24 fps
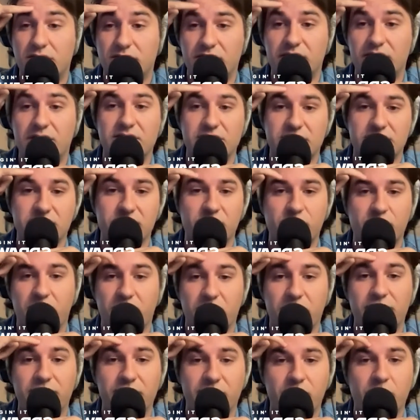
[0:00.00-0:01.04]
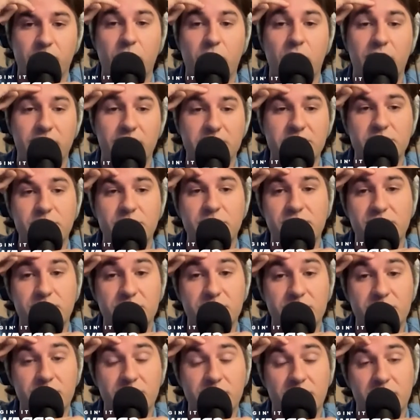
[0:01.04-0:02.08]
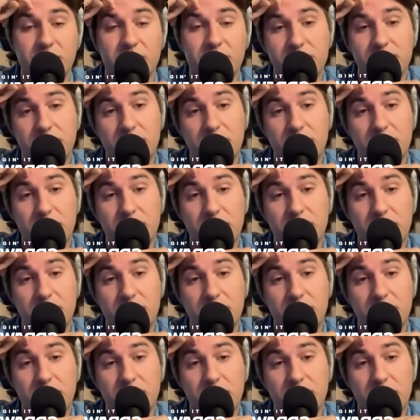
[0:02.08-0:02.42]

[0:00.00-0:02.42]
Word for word: like an integral part of like wanting to move to montreal